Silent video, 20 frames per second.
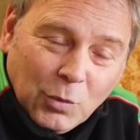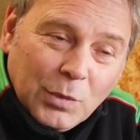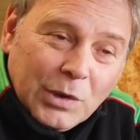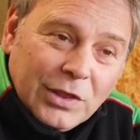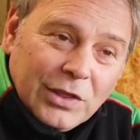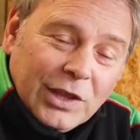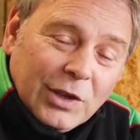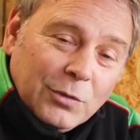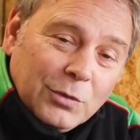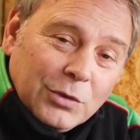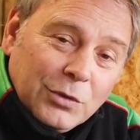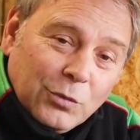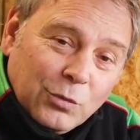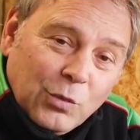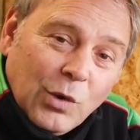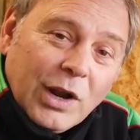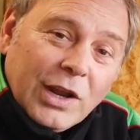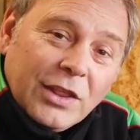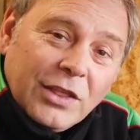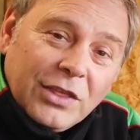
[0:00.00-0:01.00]
what we think were the
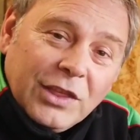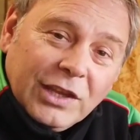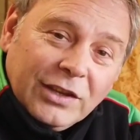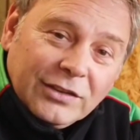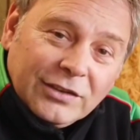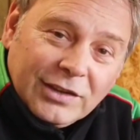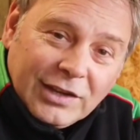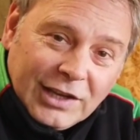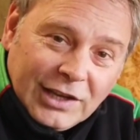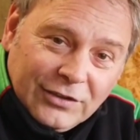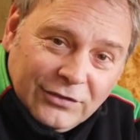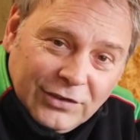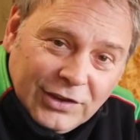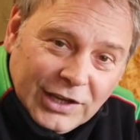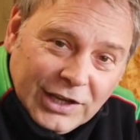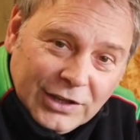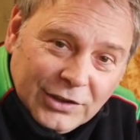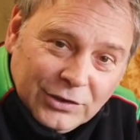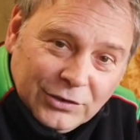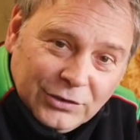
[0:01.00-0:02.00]
right things to have
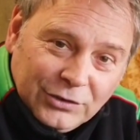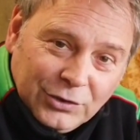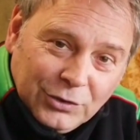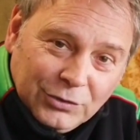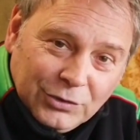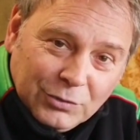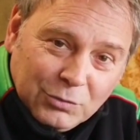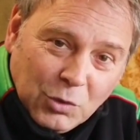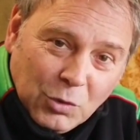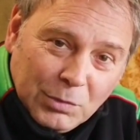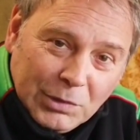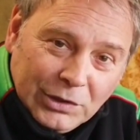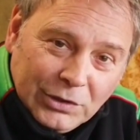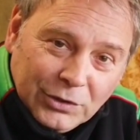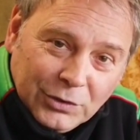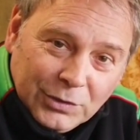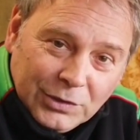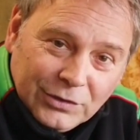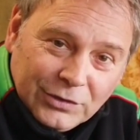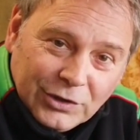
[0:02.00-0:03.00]
here that suited what we
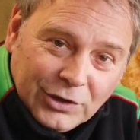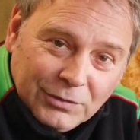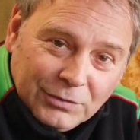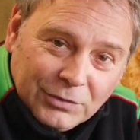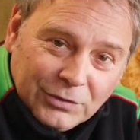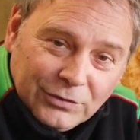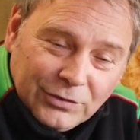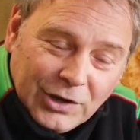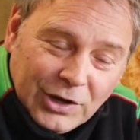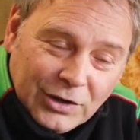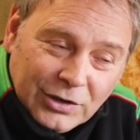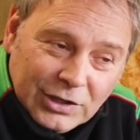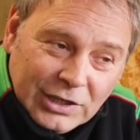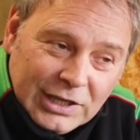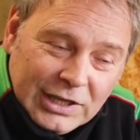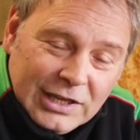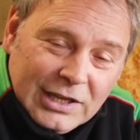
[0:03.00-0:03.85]
do in terms of our